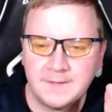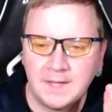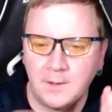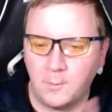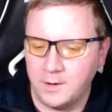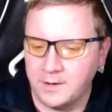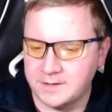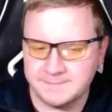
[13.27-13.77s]

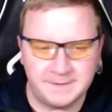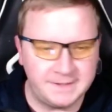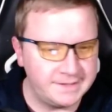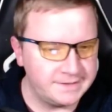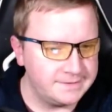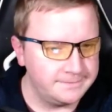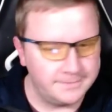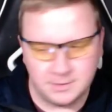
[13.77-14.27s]
it works but
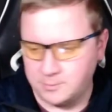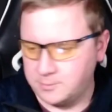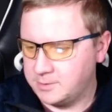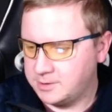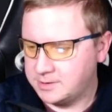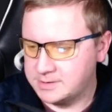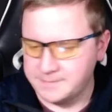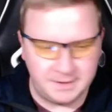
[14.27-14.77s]
doesn't, but it
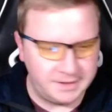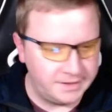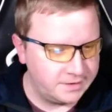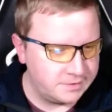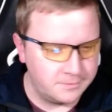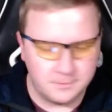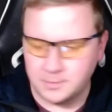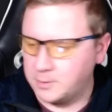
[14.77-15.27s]
works but it
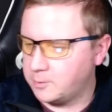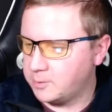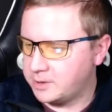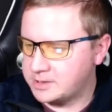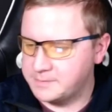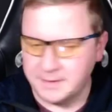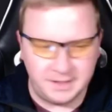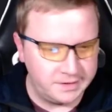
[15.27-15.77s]
doesn't, but it
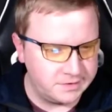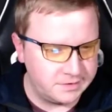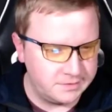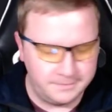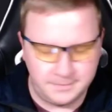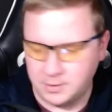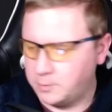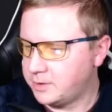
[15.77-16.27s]
works but
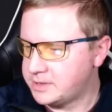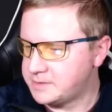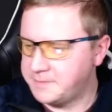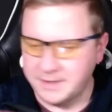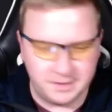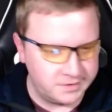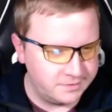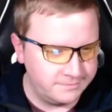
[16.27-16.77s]
doesn't, but it works
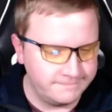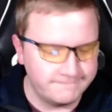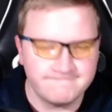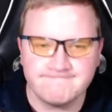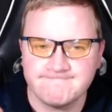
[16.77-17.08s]
but doesn't.